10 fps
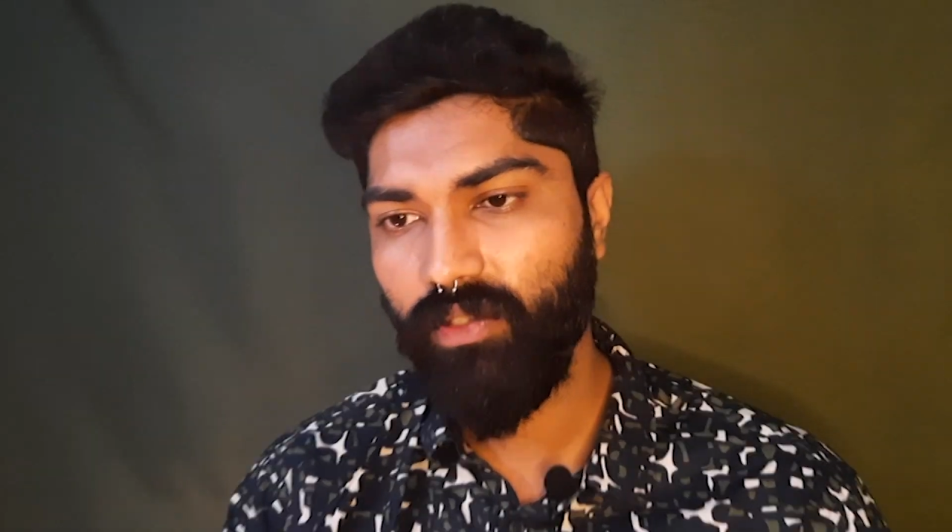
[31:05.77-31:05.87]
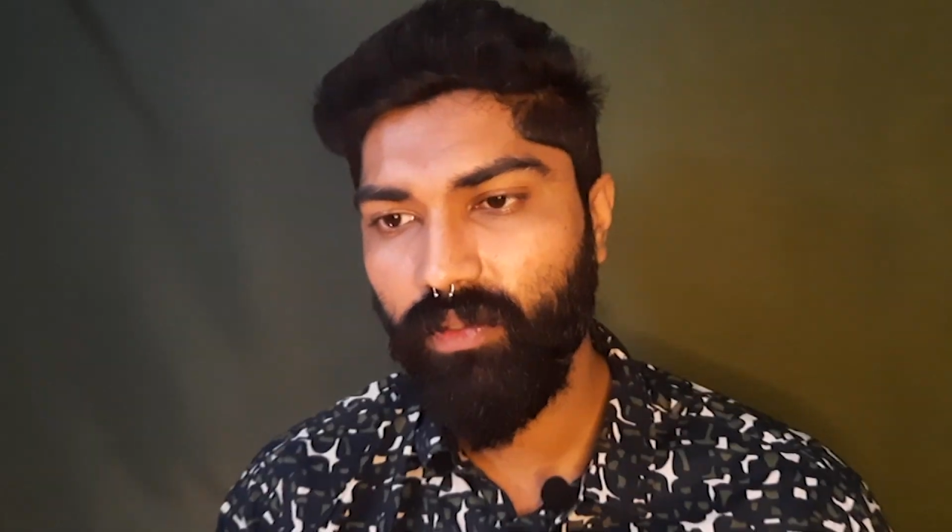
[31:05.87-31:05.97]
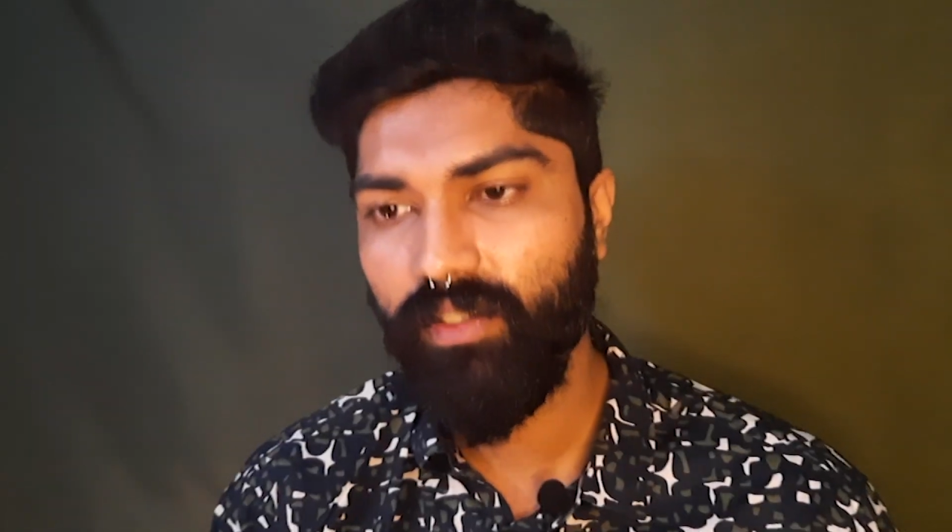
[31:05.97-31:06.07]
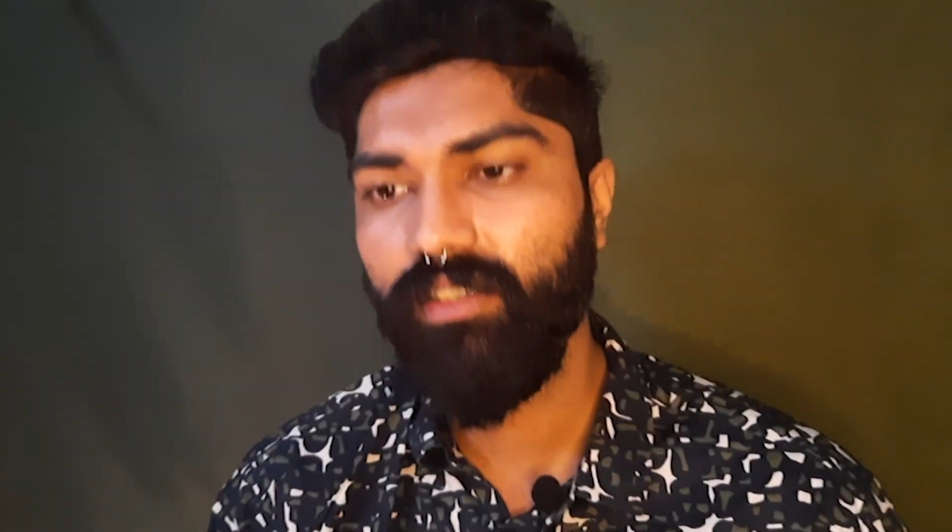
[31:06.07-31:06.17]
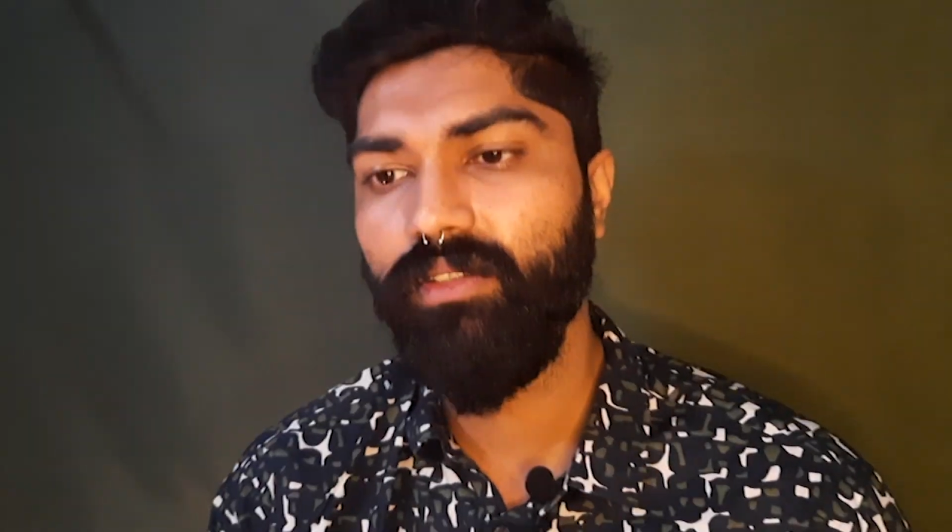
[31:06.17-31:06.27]

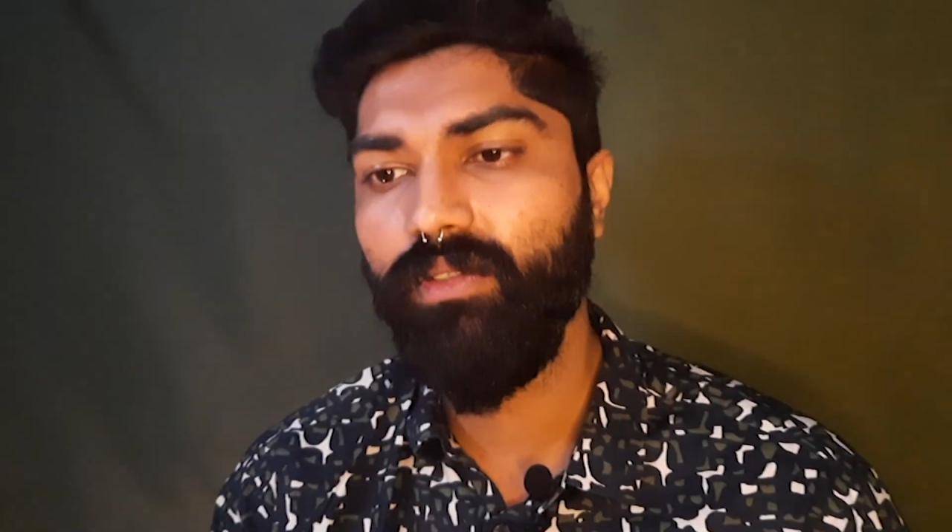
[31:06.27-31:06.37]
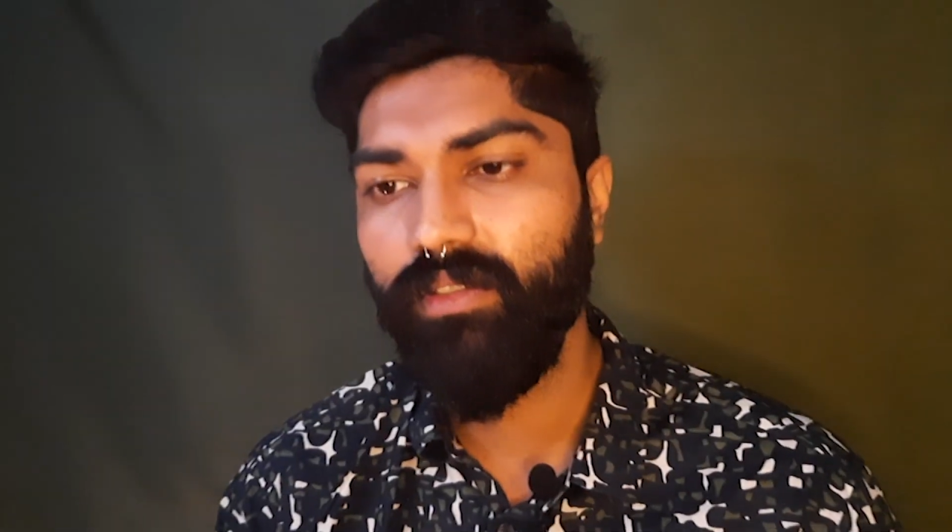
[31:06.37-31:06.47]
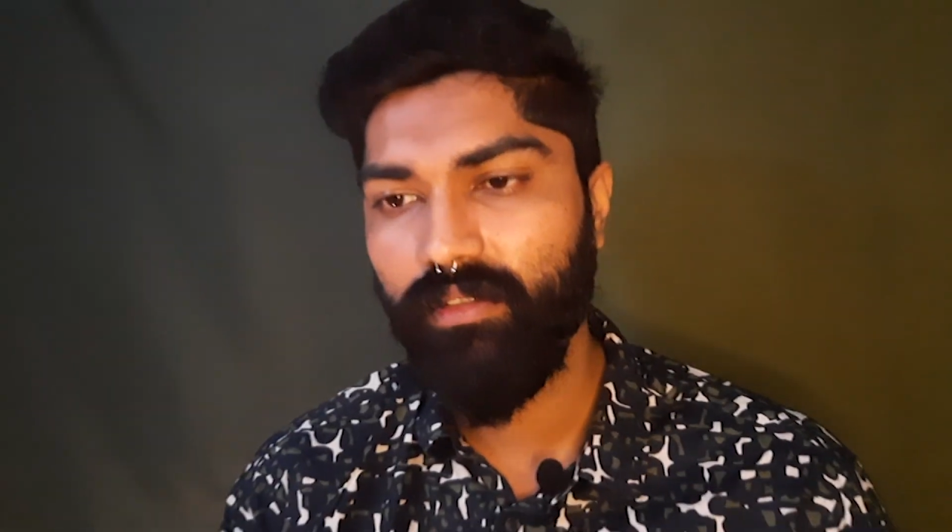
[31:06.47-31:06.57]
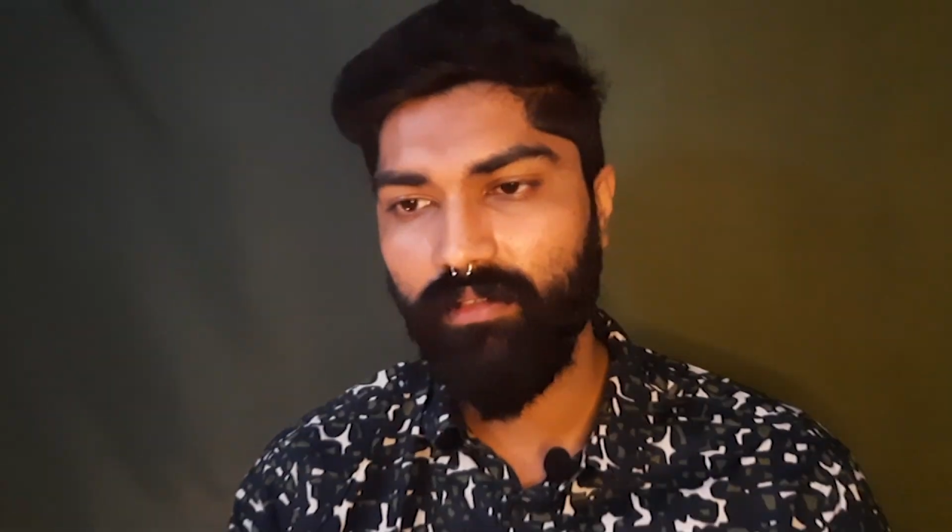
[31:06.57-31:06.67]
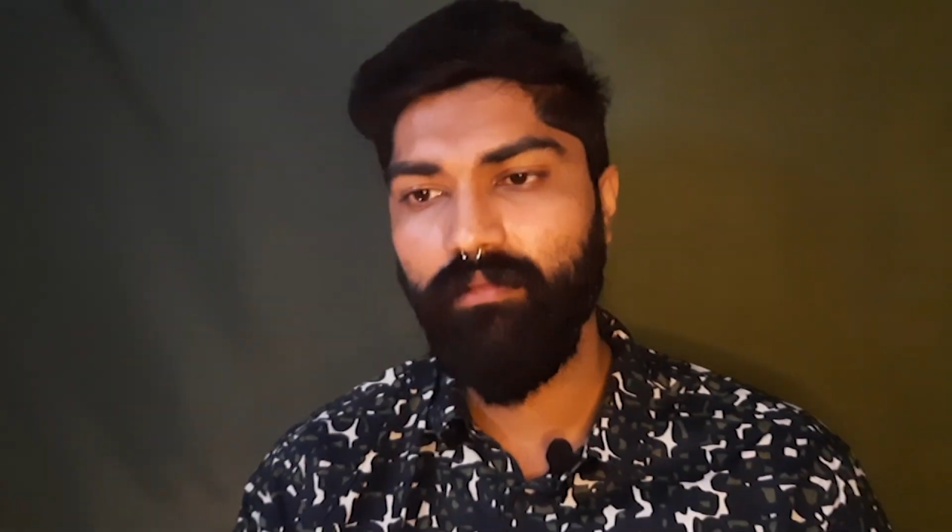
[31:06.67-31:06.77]
do its
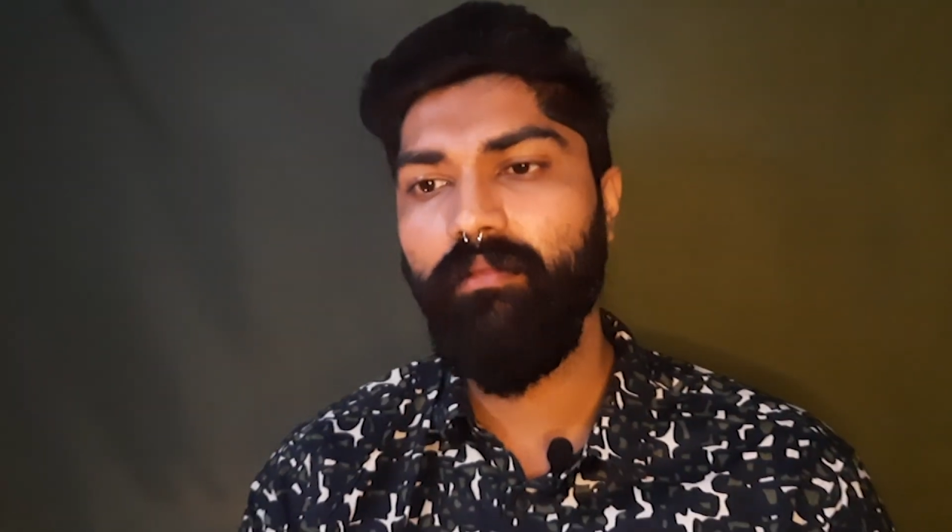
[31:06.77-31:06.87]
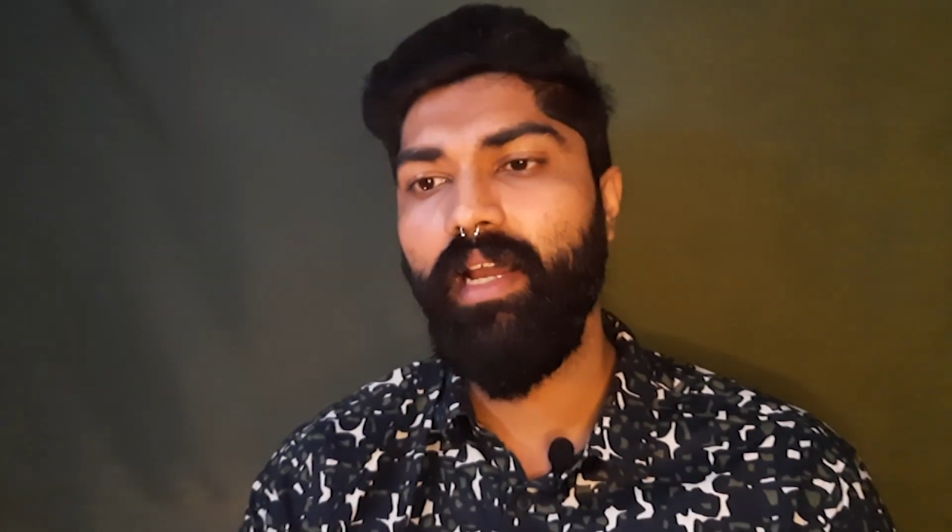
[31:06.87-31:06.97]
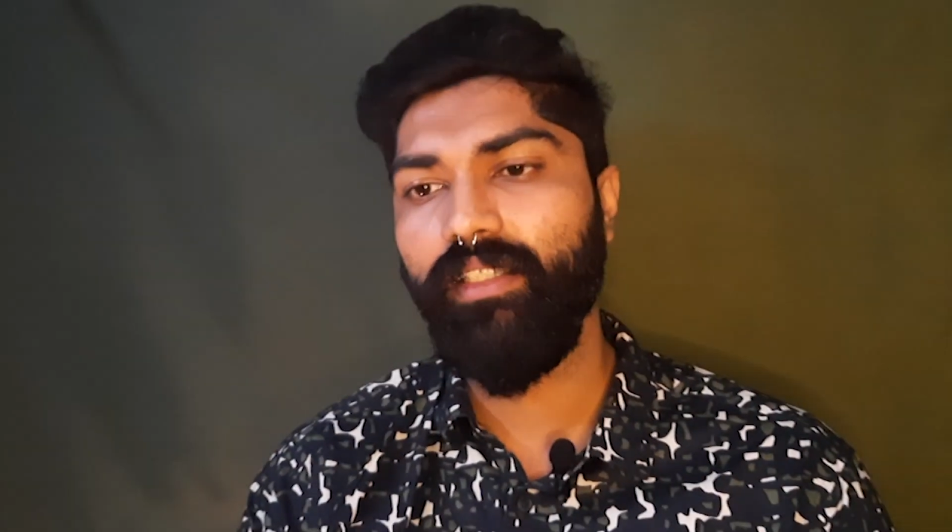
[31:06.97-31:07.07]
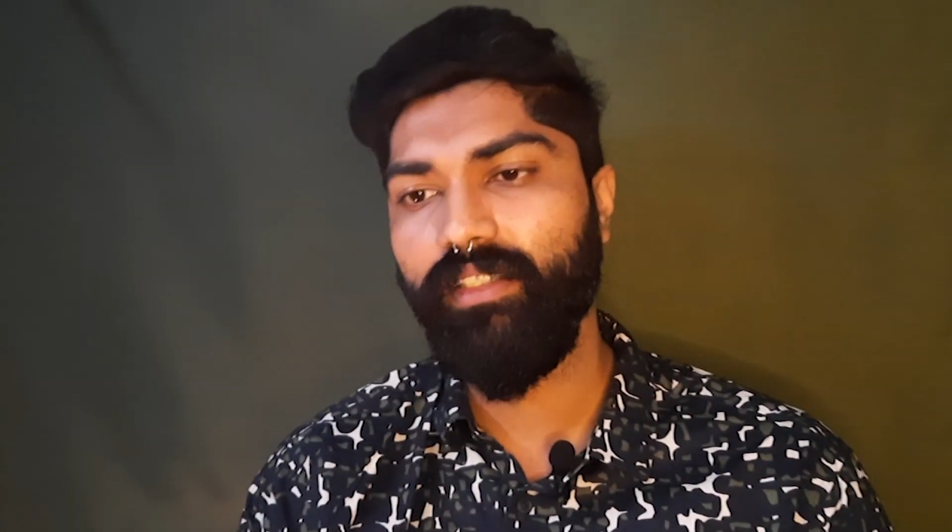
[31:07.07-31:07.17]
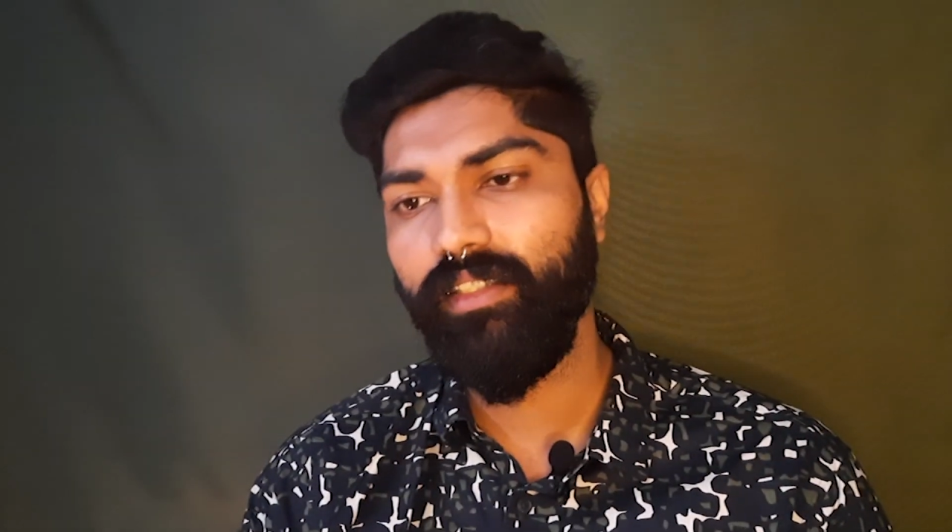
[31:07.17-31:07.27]
own
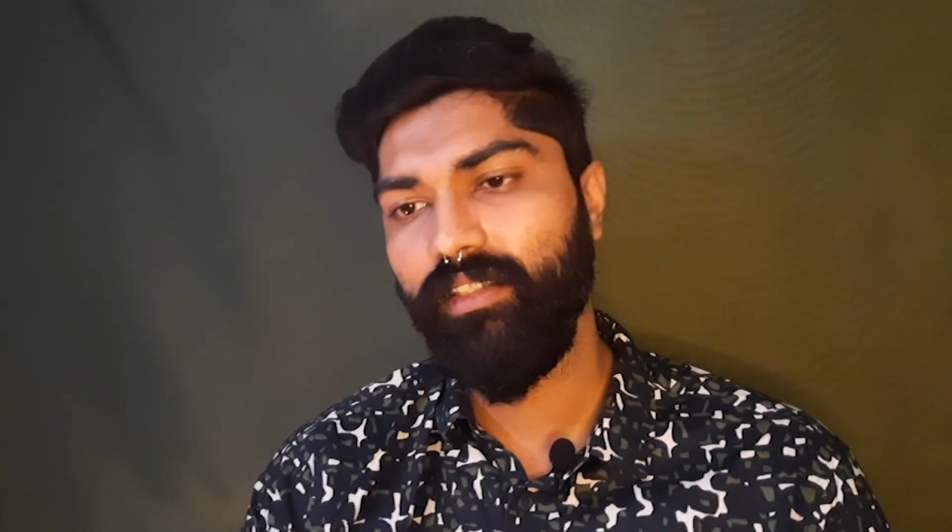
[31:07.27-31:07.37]
magic,